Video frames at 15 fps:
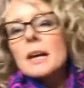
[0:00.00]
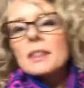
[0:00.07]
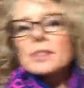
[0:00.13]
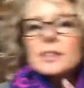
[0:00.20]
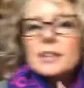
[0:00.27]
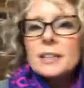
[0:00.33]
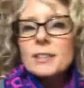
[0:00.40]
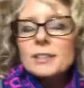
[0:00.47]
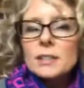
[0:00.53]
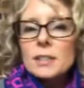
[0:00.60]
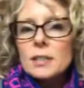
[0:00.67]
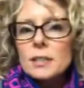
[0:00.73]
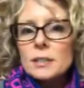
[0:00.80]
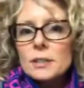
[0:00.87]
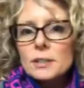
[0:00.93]
This
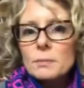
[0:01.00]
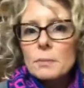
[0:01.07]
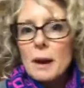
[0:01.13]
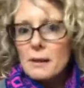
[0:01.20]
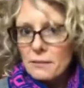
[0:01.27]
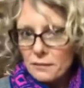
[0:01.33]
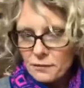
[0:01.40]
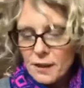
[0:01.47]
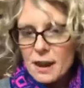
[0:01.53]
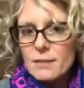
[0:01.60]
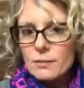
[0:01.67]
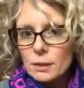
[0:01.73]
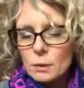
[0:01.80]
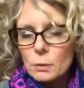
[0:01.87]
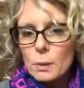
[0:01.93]
is my
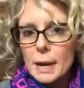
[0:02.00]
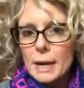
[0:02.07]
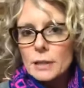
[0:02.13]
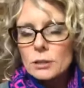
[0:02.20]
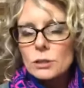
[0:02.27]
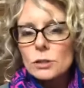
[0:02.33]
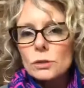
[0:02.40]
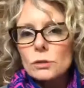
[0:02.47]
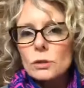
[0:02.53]
favorite way to